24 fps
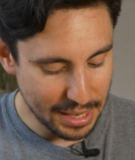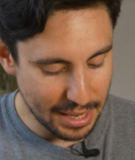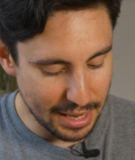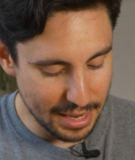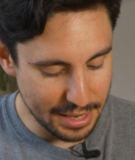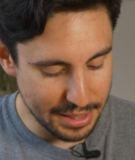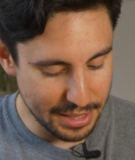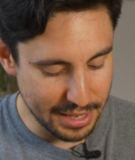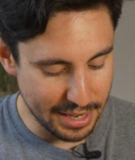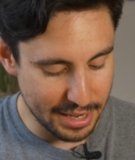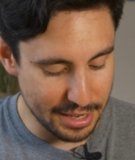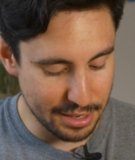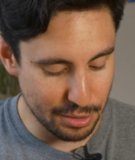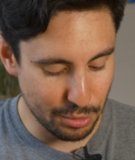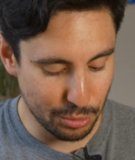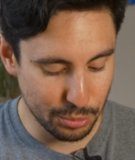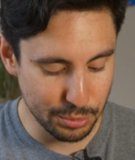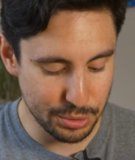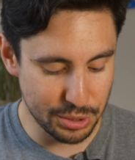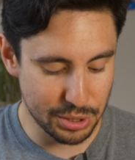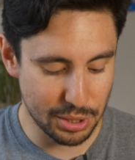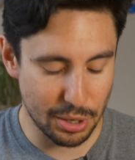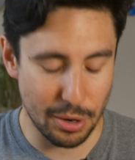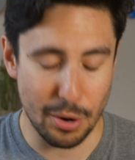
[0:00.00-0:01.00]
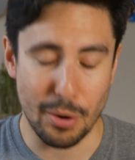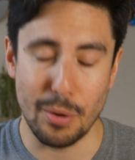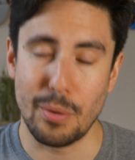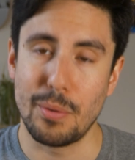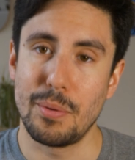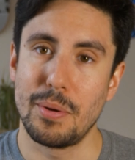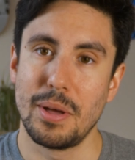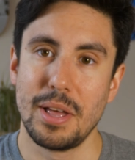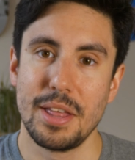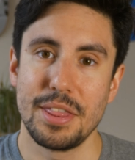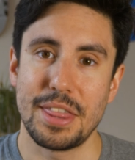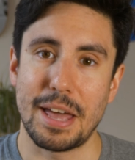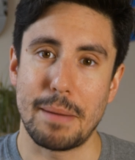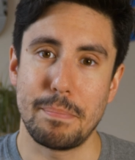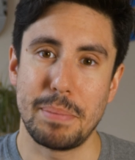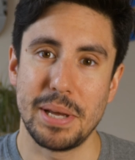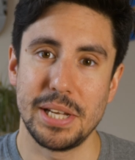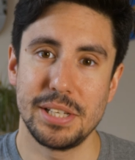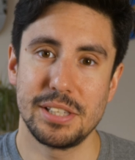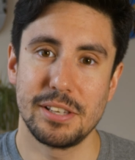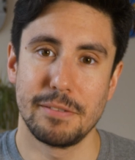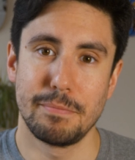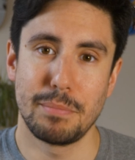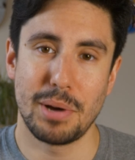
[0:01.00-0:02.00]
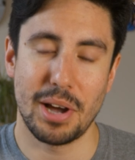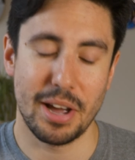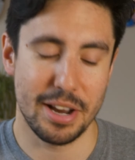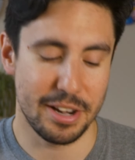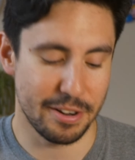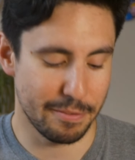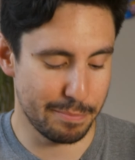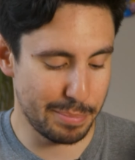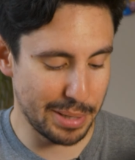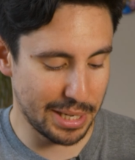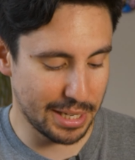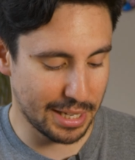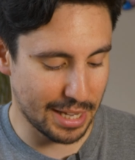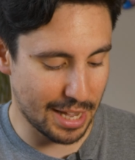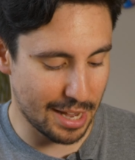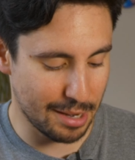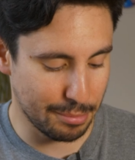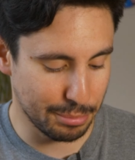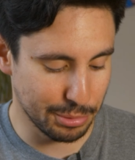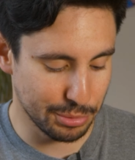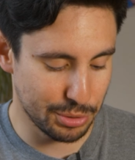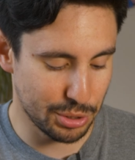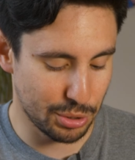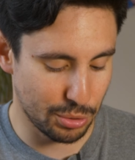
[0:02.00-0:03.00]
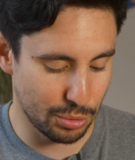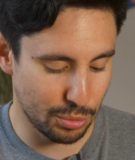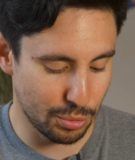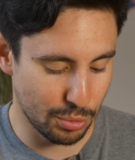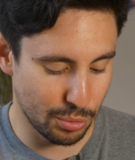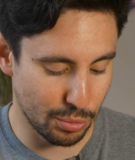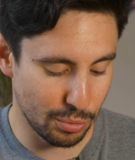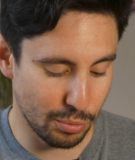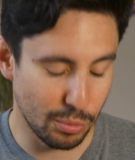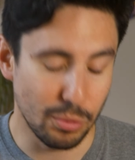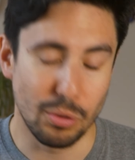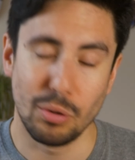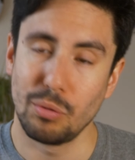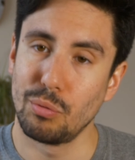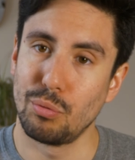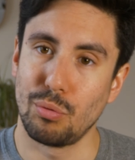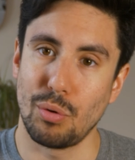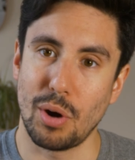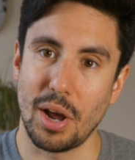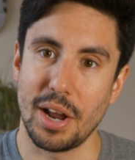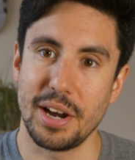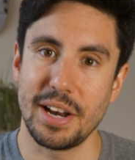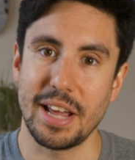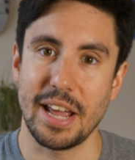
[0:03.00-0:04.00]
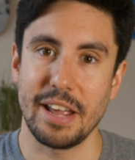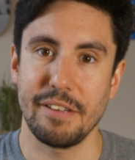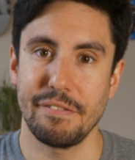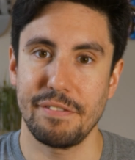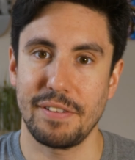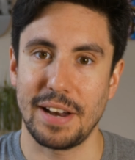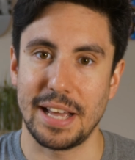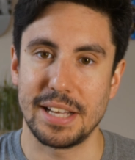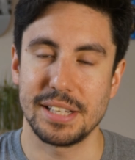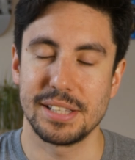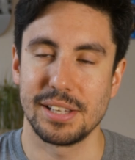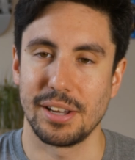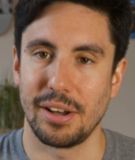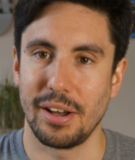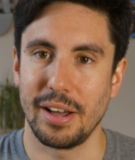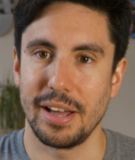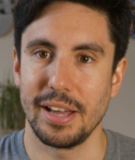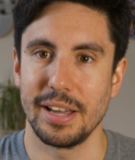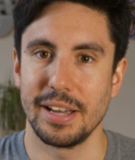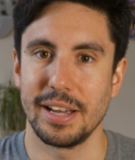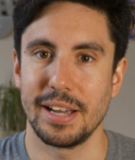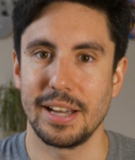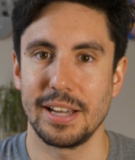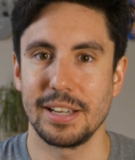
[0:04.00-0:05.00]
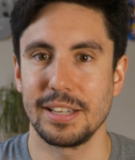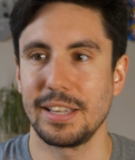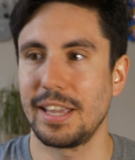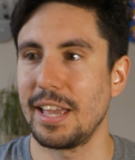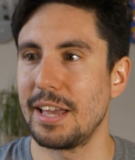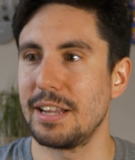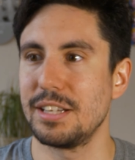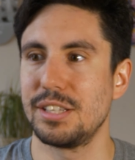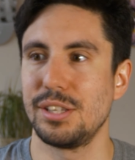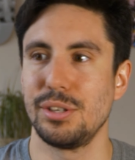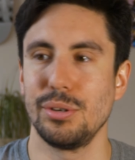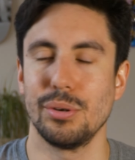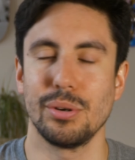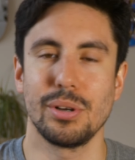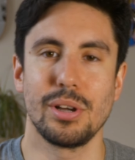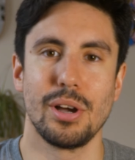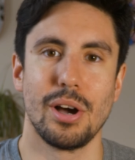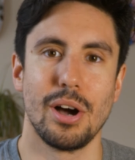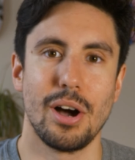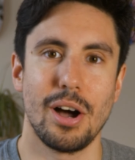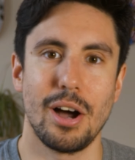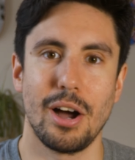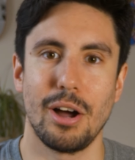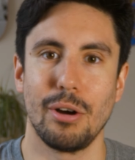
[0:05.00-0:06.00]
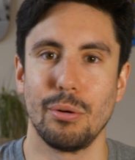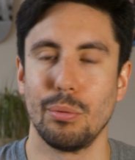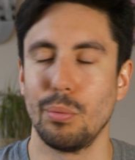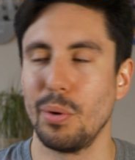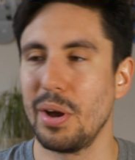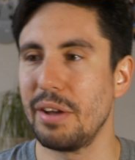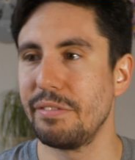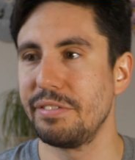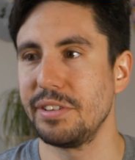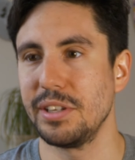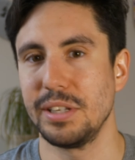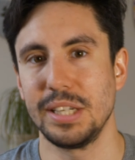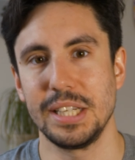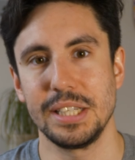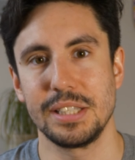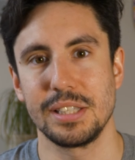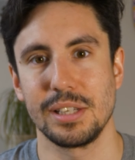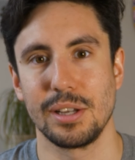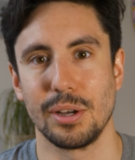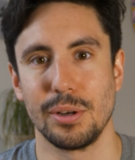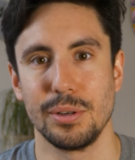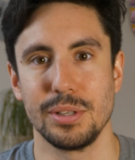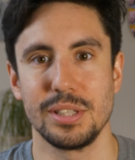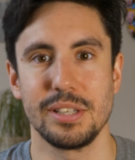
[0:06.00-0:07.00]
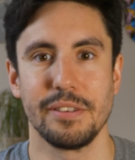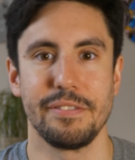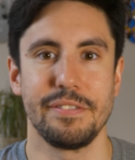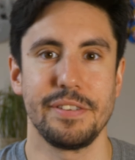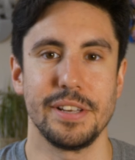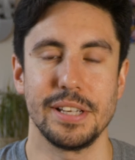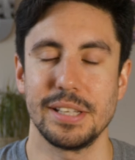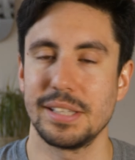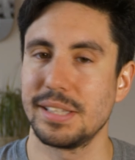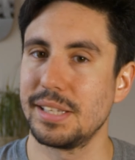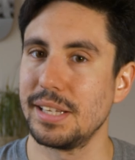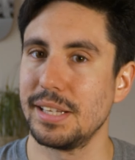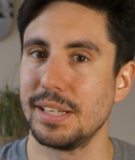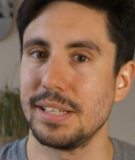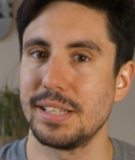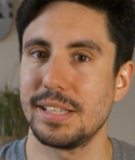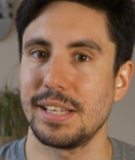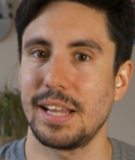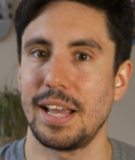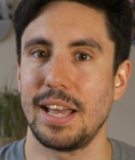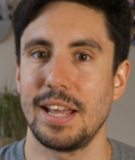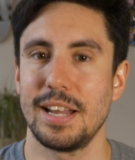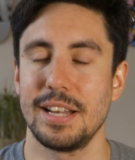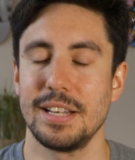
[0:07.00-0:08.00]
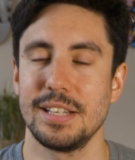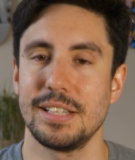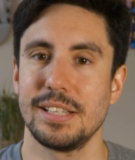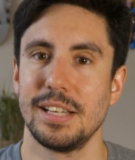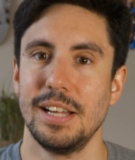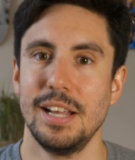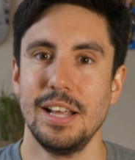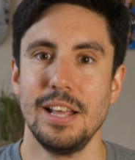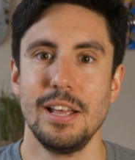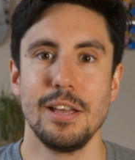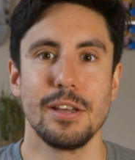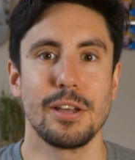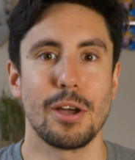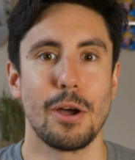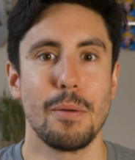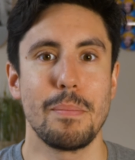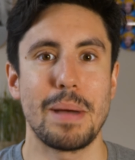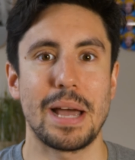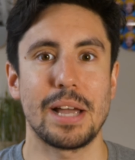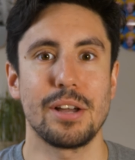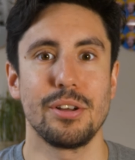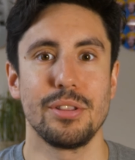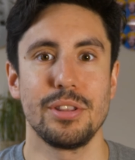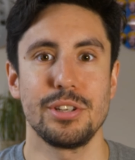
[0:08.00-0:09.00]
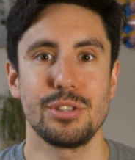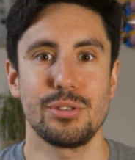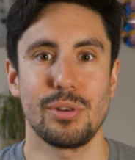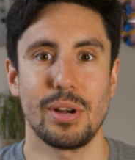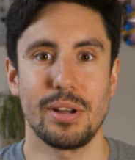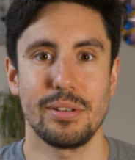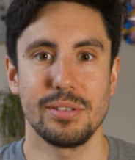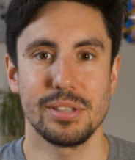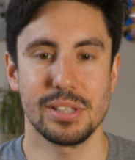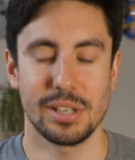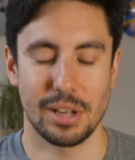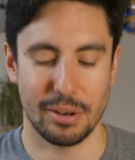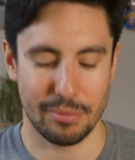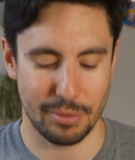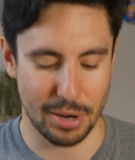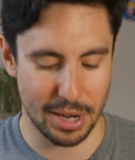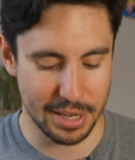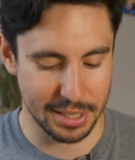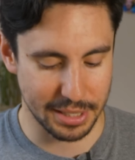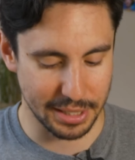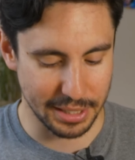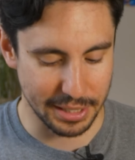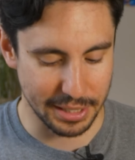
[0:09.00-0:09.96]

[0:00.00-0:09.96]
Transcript: And then also that peace of mind of being able to run a flat tire, get to your car or wherever you need to go to fix it, and go back on the trail and start riding